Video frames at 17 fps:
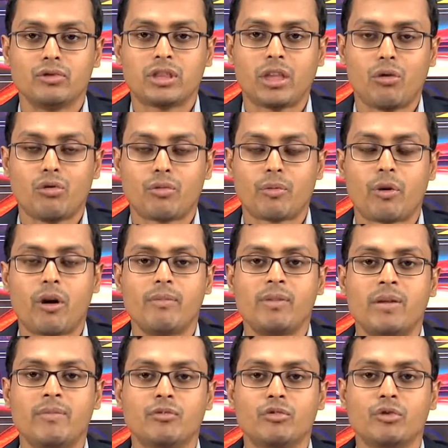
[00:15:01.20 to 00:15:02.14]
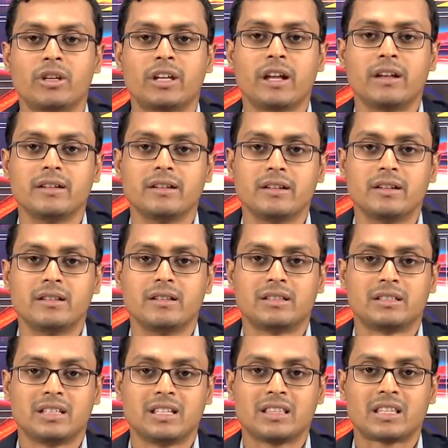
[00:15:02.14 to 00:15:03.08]
without problem we can
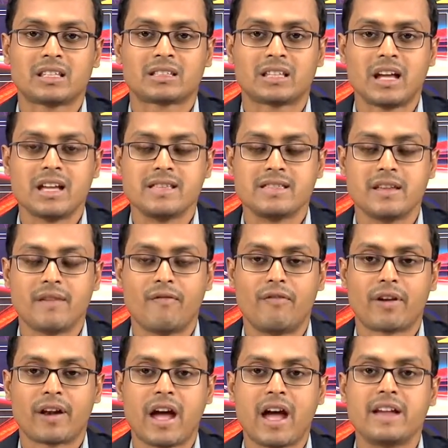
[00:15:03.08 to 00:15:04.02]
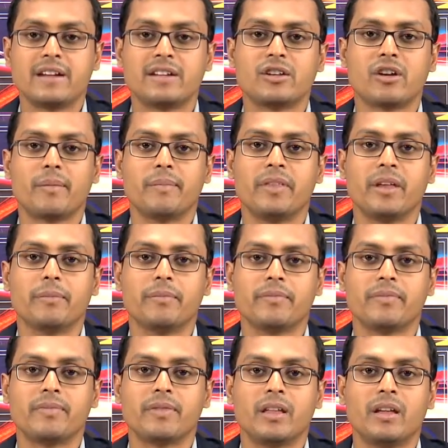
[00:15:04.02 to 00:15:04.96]
synthesize a variety of them.
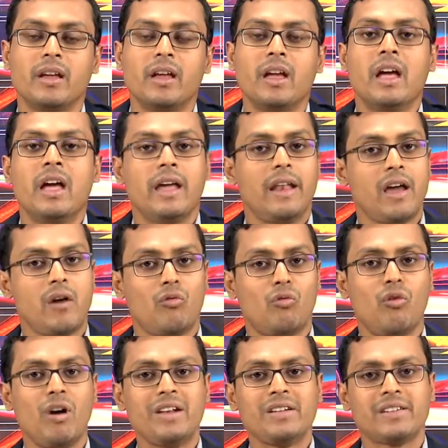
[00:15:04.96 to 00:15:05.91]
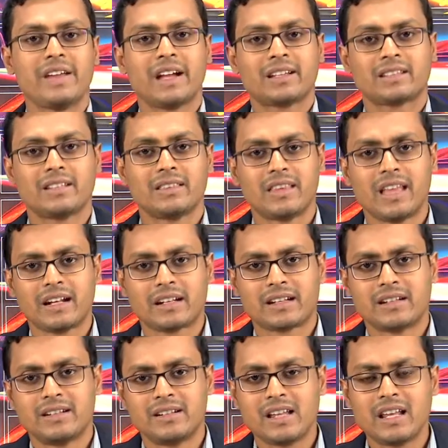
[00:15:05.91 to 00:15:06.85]
Now, one reaction
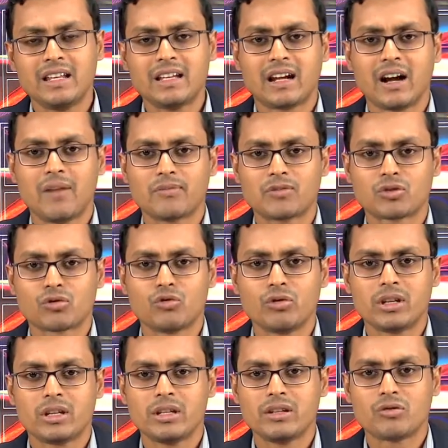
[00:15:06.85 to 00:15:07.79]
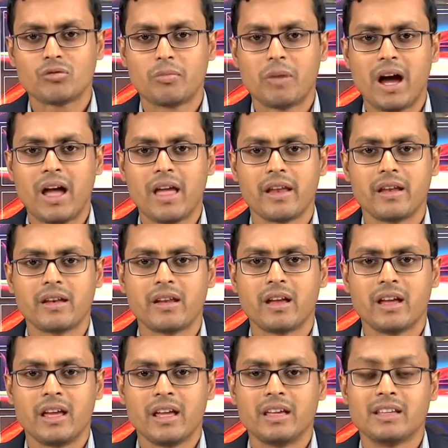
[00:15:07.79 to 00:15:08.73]
that really comes quickly to mind
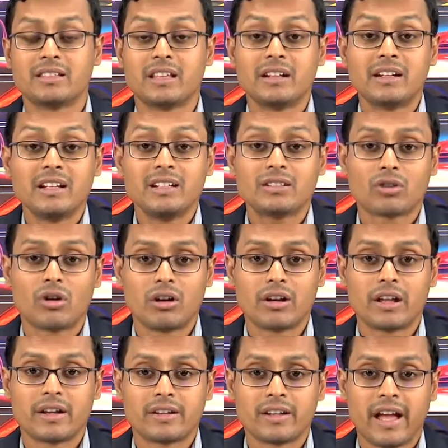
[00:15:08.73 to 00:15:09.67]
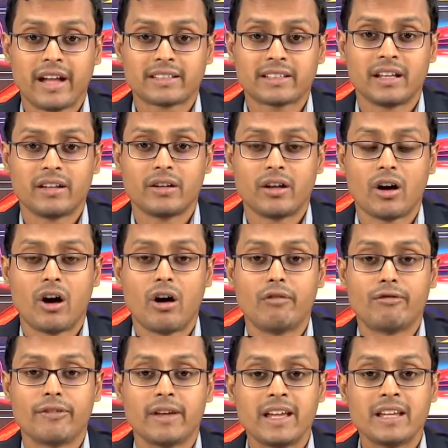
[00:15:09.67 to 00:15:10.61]
is the DielsAlder reaction
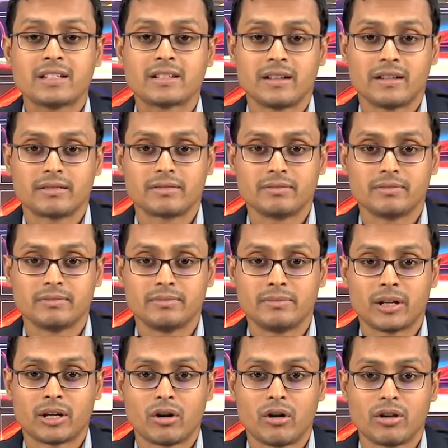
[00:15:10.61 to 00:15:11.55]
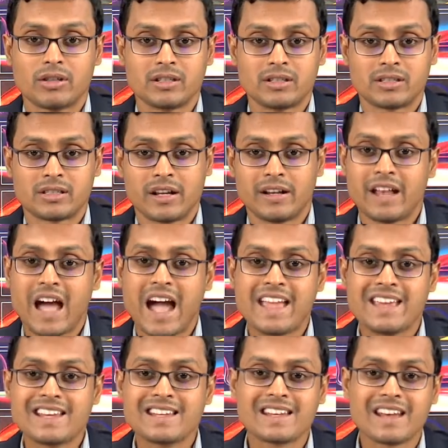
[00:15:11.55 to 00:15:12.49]
of ester. because it is a
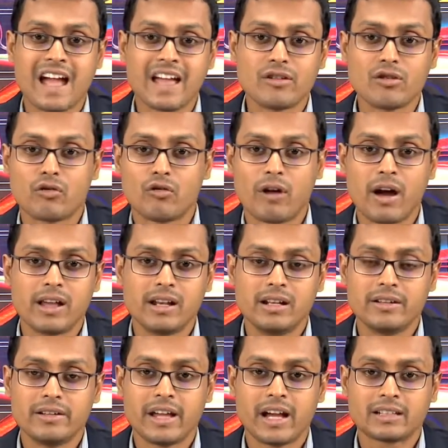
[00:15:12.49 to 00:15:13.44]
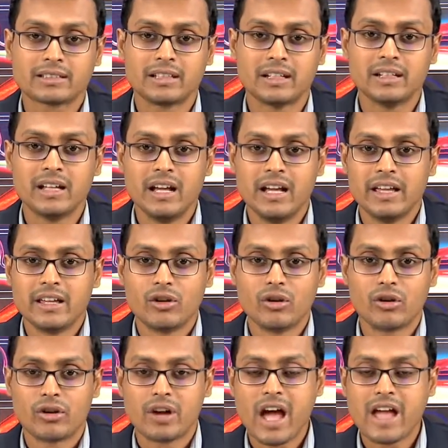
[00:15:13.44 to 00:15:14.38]
diene-dienophile reaction.
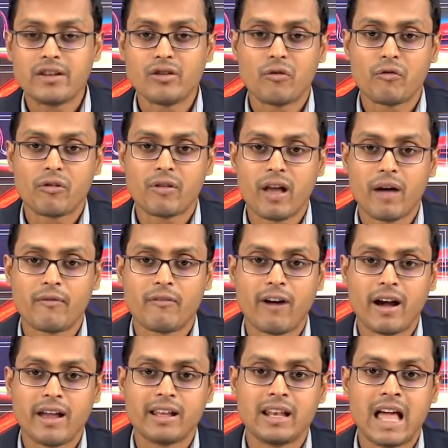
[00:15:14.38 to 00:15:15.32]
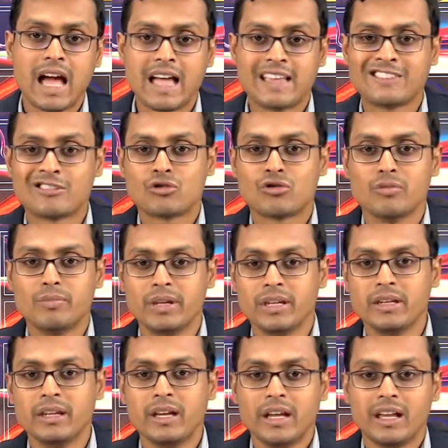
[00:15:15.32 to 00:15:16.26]
Your dienophile has to
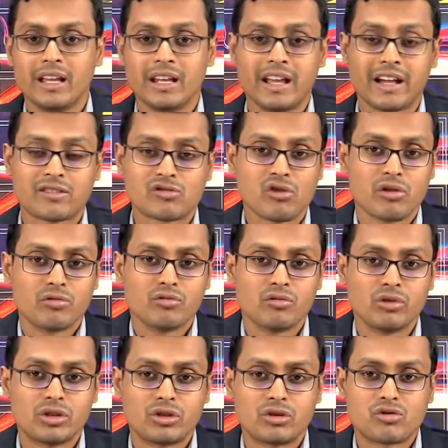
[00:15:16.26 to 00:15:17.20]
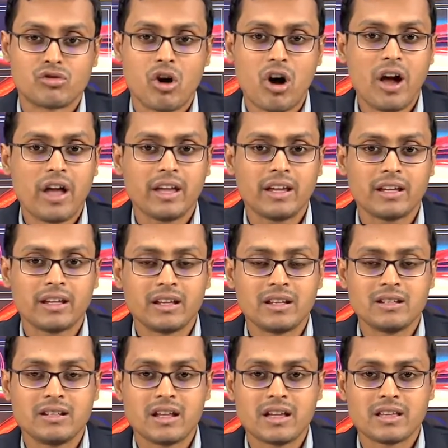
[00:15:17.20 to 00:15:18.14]
be electron withdrawing
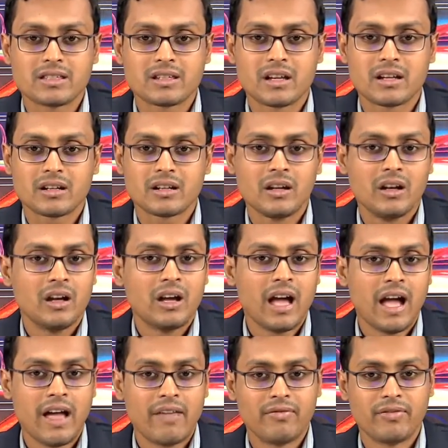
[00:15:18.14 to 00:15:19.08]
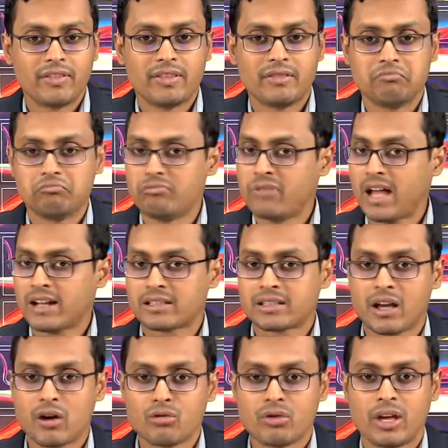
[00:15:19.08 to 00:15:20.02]
in nature, and that is
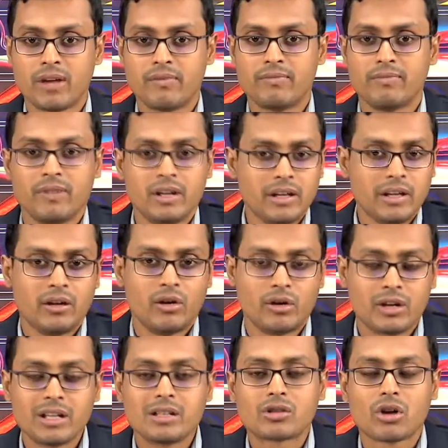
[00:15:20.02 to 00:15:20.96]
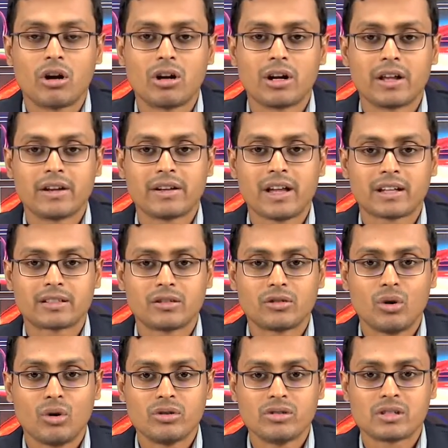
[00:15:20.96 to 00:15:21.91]
how the DielsAlder reaction
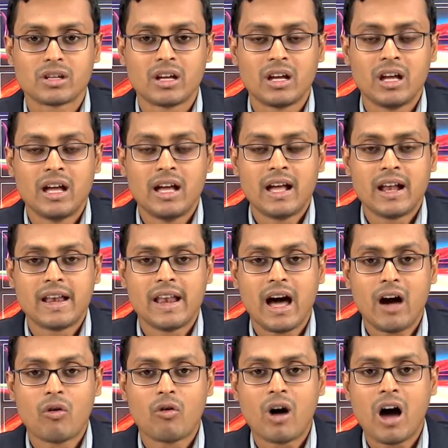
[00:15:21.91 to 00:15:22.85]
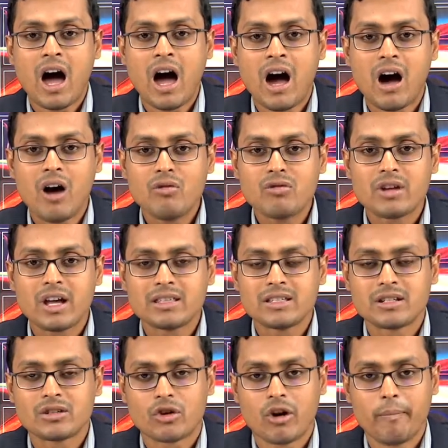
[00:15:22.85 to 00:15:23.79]
goes. Now, how
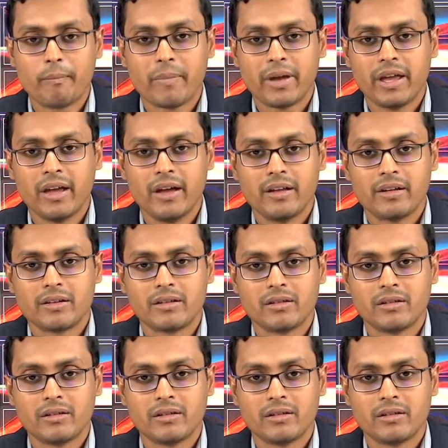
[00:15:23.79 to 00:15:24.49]
does it compare?